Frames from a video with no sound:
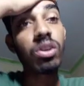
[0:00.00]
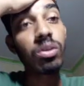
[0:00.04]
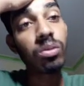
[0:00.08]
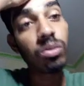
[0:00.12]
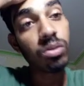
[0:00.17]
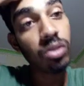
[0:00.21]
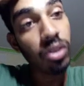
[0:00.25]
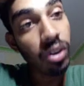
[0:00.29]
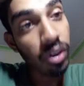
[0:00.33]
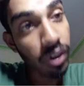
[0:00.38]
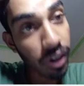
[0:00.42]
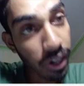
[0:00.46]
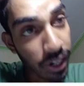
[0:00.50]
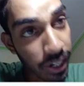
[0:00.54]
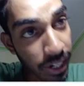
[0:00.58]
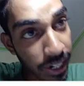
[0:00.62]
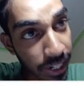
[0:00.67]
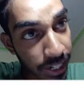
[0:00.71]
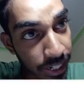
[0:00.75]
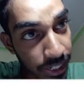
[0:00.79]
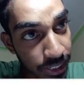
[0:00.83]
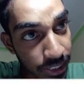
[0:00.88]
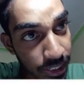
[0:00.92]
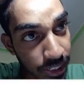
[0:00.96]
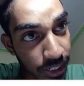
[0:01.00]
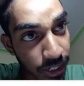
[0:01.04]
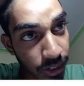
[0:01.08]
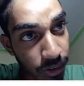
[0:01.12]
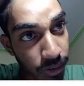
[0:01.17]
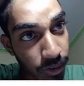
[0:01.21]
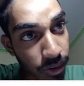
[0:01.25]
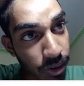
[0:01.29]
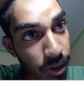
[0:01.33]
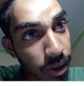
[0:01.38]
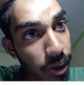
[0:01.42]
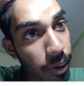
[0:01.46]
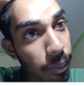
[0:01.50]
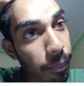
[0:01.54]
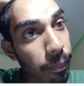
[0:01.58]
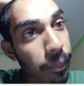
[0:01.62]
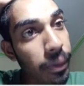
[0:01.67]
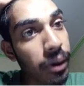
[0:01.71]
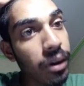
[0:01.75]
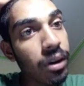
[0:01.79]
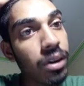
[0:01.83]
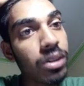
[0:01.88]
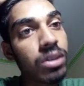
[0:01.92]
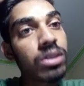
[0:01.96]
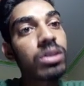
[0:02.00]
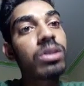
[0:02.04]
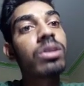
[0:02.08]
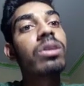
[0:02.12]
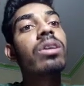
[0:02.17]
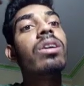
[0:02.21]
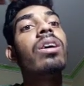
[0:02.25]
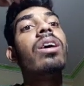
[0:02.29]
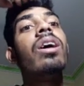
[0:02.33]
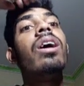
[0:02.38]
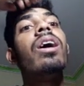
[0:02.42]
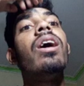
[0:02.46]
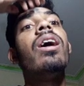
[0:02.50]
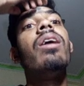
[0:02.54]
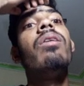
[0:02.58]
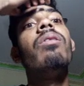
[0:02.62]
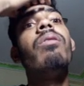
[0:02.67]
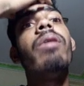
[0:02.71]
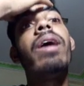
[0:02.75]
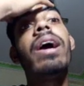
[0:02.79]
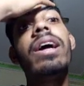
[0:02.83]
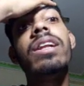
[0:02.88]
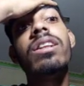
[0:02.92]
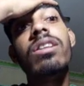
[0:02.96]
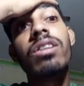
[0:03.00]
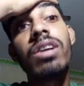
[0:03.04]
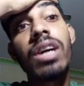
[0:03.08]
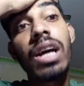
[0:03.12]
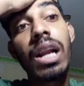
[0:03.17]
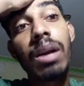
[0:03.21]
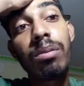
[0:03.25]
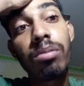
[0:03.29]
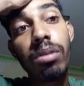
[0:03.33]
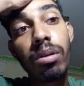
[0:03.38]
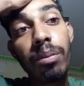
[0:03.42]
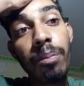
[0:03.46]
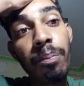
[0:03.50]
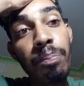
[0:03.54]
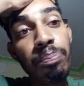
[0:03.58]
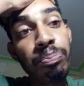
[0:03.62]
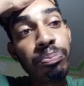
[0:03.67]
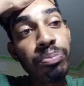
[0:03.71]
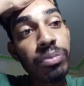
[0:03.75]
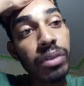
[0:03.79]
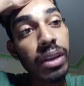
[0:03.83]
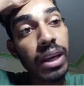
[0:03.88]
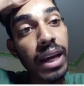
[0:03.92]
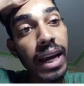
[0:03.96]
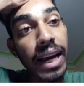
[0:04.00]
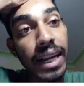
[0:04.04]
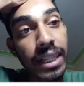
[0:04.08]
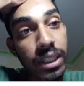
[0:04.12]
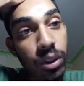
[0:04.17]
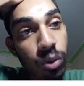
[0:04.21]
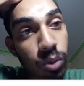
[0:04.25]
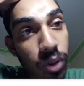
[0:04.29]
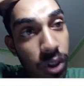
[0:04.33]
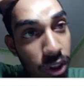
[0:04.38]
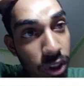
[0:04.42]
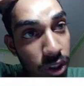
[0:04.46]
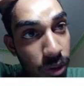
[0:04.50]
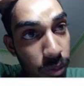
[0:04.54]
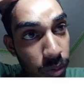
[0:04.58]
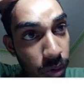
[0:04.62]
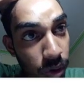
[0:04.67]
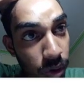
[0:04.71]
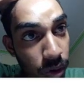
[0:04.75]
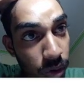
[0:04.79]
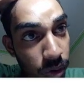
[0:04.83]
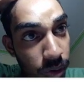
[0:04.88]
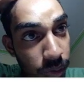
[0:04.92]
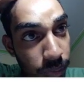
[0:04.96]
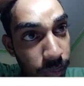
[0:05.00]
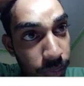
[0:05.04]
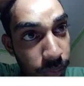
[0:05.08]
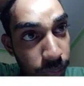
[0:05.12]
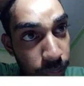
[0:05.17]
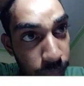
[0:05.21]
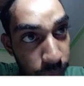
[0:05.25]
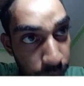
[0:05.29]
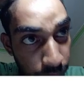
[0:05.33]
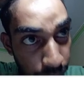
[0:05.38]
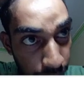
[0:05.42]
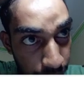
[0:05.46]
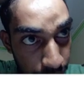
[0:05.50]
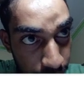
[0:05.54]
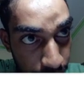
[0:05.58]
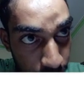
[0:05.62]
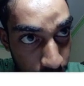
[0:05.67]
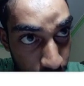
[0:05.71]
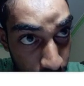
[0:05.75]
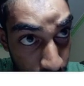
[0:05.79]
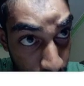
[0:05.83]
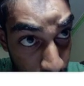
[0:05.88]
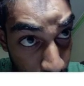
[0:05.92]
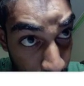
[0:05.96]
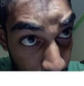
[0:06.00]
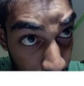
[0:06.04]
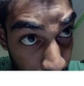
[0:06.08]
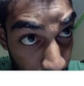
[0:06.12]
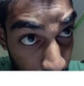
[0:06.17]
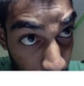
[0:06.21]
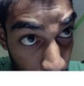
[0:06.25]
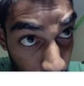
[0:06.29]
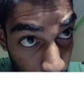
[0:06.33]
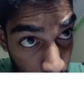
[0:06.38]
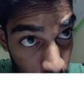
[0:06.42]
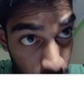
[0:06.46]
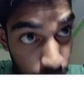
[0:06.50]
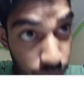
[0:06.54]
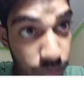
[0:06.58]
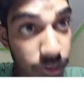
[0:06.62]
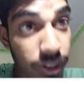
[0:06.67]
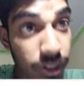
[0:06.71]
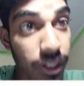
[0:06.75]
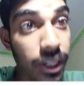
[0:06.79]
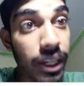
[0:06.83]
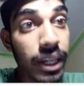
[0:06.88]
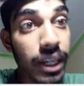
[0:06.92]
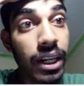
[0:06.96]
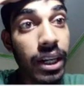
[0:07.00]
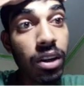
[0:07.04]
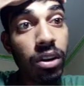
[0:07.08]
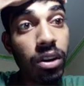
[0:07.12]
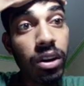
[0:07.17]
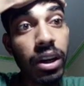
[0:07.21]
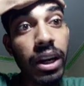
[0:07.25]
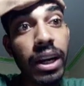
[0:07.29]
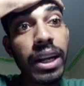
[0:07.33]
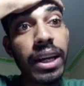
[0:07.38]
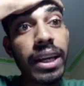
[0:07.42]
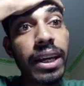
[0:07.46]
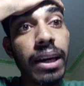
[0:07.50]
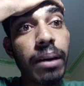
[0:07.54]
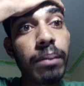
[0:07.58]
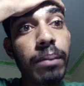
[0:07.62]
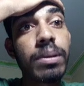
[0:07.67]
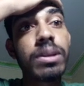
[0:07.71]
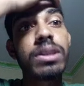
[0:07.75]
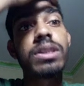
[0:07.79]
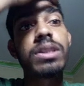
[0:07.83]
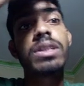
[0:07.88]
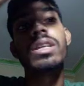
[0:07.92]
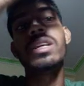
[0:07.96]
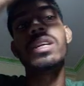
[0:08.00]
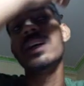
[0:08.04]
the organic acid, because by the help of H2SO4 we test a lot of things in organic chemistry.